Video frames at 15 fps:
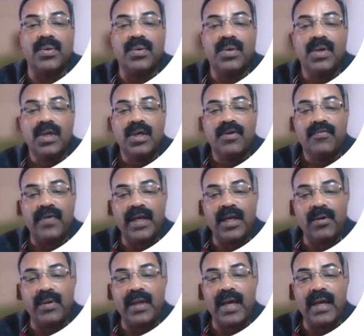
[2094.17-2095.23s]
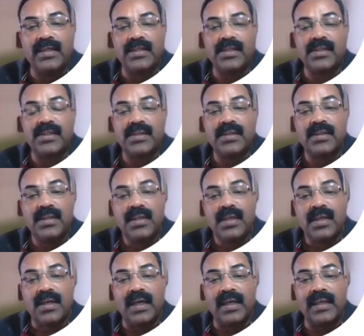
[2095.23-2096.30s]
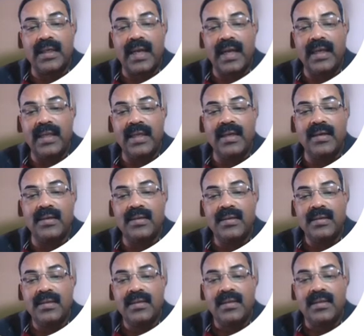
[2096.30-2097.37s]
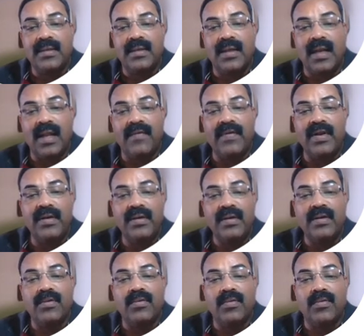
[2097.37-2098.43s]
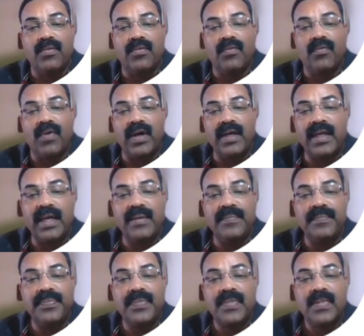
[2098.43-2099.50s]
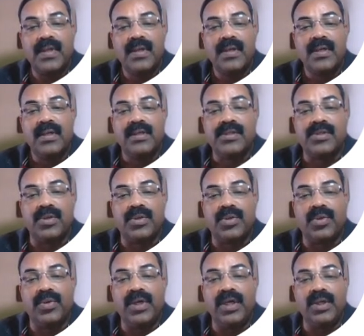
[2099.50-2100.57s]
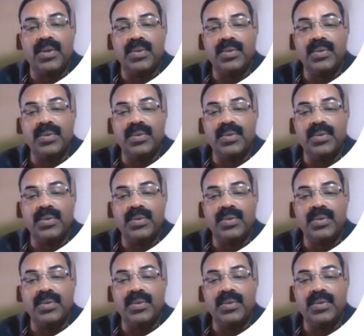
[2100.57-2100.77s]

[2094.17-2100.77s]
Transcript: Find out X. Cut 9 here. 11 one time. So 22